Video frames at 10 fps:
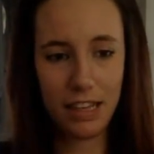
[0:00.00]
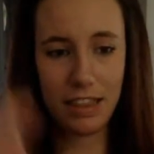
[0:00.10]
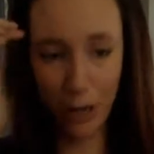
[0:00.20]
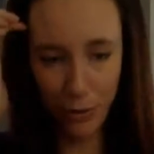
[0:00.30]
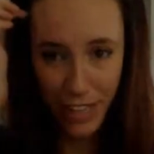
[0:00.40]

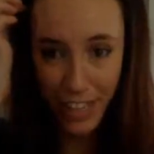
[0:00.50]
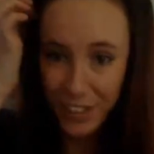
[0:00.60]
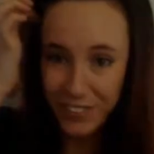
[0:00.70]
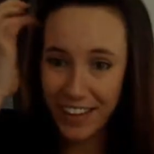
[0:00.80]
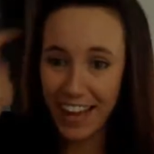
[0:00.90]
There we go.
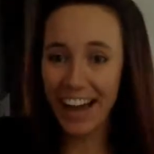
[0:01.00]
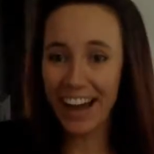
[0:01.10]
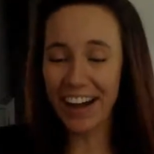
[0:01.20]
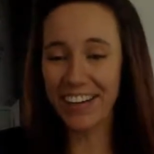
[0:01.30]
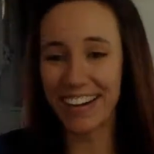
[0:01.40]

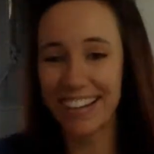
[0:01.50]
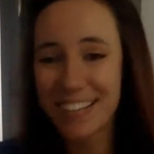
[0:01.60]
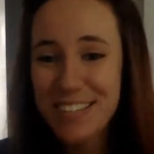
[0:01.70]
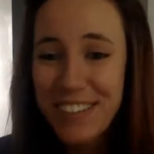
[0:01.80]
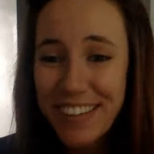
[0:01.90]
Alrighty,
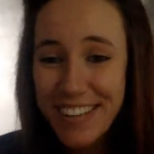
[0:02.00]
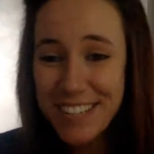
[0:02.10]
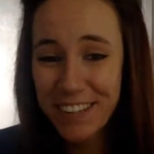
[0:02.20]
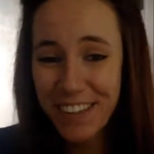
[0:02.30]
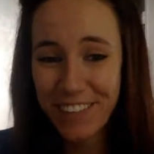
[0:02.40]
so the
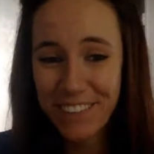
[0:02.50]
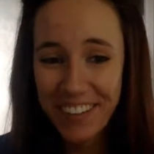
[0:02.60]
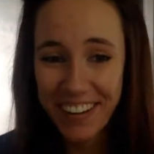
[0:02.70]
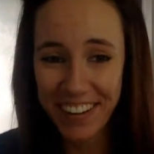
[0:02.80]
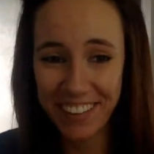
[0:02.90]
next thing that
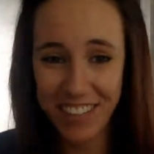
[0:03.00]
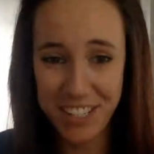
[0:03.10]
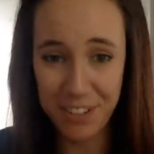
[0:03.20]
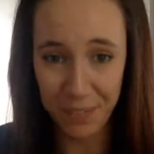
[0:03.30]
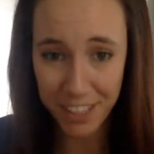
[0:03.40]
we're going to be
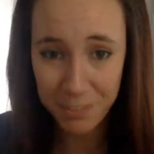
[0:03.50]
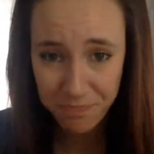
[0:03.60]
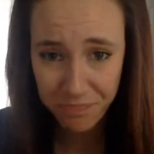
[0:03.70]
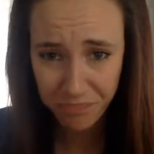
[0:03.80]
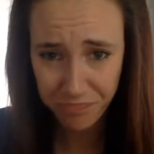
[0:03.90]
doing
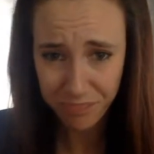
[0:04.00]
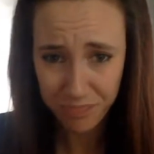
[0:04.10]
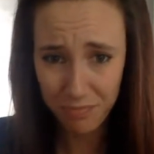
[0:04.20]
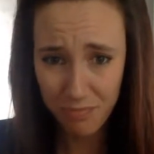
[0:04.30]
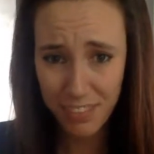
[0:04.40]

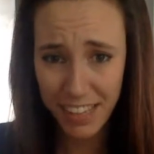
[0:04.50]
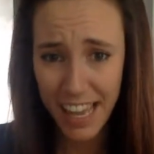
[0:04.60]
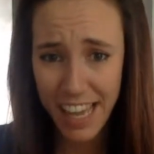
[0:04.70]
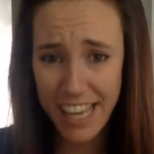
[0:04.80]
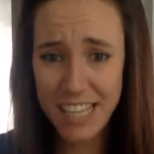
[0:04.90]

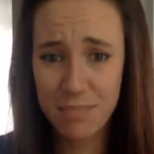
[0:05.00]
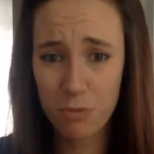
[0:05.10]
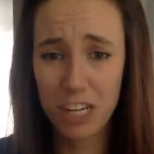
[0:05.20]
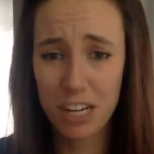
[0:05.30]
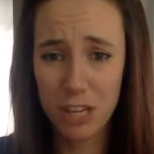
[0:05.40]
is
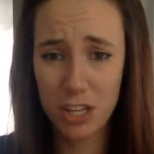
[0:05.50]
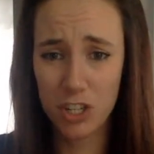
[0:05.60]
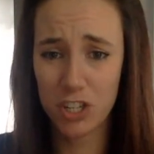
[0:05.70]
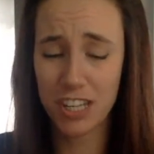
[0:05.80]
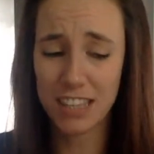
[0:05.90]
we're going to make
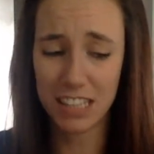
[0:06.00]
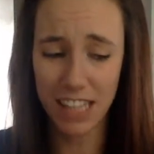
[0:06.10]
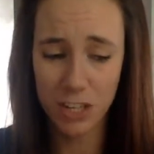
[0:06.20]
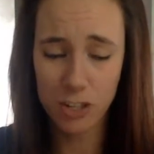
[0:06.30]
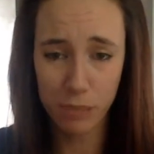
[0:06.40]
sure that the
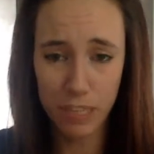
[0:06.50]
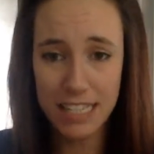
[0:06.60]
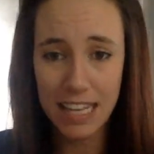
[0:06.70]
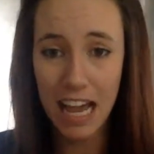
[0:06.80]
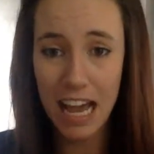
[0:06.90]
legs are
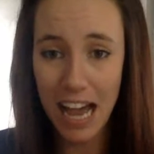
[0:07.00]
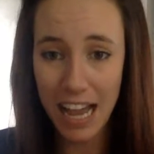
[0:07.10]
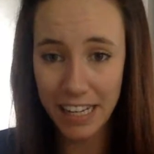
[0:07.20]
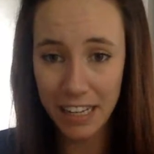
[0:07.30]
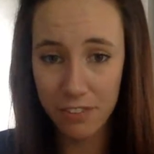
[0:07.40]
placed
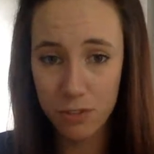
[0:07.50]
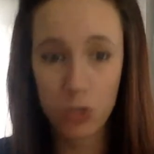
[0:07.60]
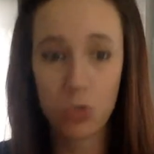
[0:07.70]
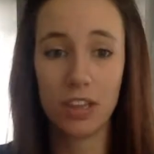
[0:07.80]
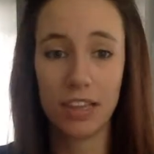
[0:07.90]
high enough
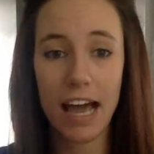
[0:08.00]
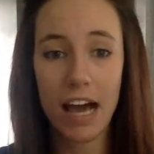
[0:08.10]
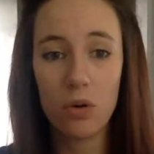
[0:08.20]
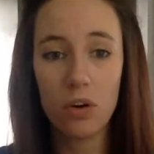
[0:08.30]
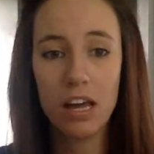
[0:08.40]
to
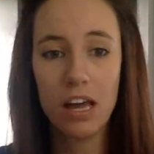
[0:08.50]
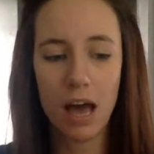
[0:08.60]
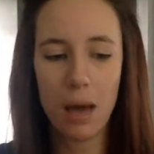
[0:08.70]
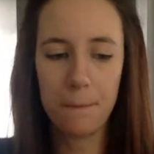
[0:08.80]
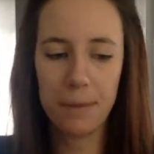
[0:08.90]
allow
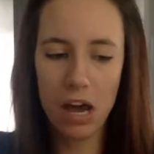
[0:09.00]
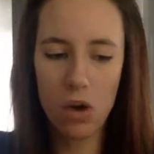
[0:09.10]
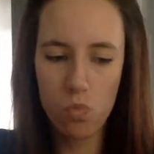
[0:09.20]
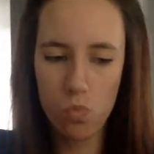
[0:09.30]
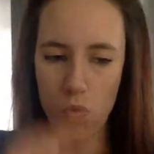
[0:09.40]

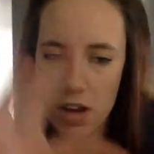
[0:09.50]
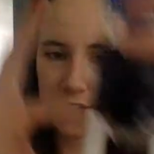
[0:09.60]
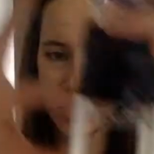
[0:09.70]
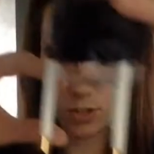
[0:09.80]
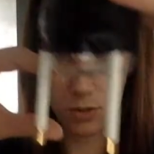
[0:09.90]
about 1
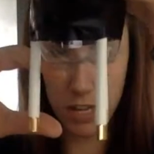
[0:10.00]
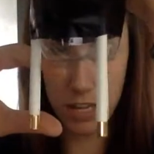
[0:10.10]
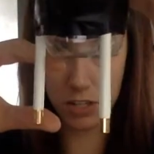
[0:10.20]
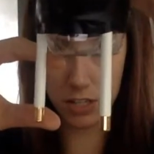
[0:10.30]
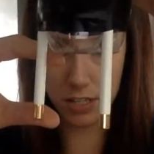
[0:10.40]
to 2
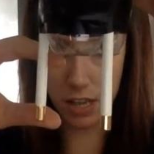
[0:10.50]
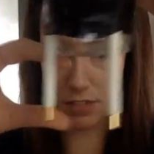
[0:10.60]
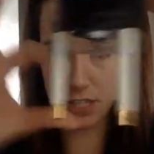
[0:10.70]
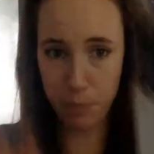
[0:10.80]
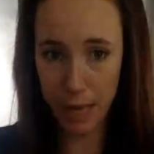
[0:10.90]
inches of
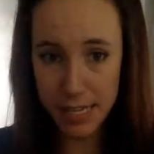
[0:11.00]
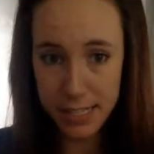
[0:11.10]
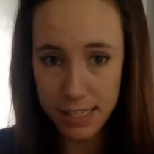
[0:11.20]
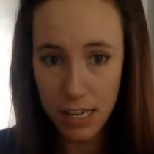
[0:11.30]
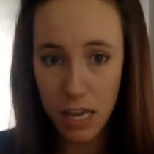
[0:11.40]

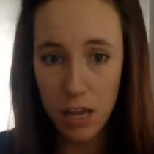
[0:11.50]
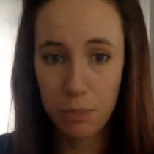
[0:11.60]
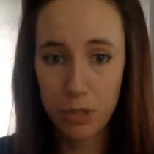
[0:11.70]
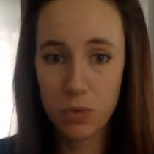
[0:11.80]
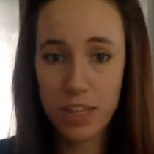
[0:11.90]
space
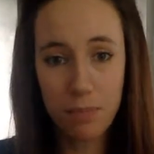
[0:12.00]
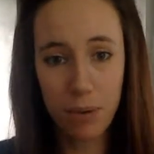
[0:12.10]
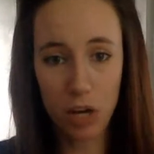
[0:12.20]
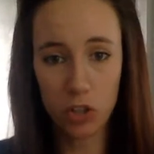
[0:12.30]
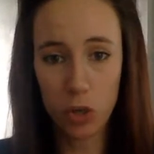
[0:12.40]
between the
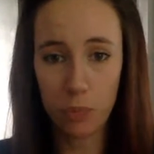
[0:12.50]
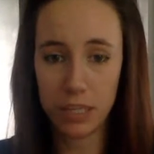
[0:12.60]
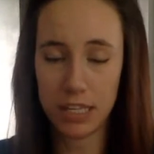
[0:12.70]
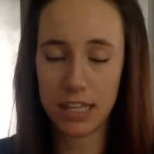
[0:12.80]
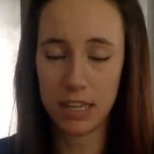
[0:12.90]
bottle
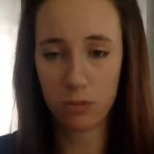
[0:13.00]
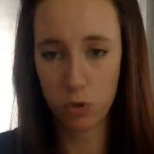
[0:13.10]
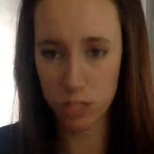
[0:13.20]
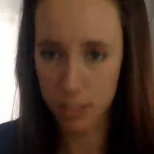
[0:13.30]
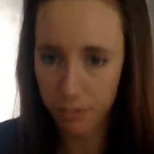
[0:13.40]
opening and then, of
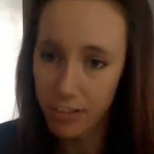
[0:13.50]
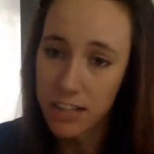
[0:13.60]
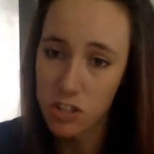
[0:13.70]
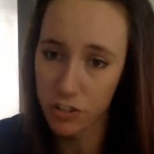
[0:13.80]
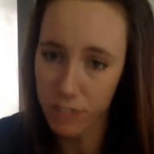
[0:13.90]
course, the
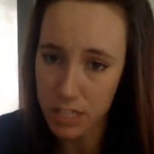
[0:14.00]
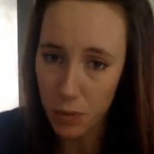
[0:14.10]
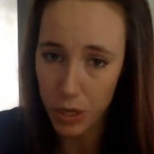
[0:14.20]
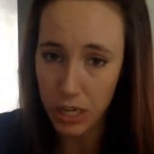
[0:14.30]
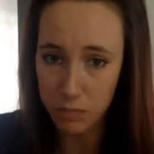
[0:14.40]
flat surface
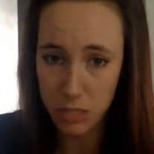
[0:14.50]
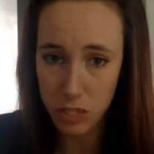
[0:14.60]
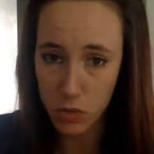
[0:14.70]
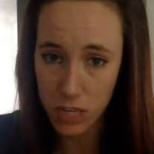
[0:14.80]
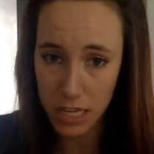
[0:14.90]
that we're going to be
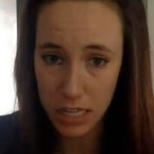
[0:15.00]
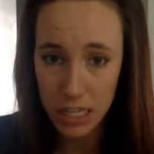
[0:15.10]
using.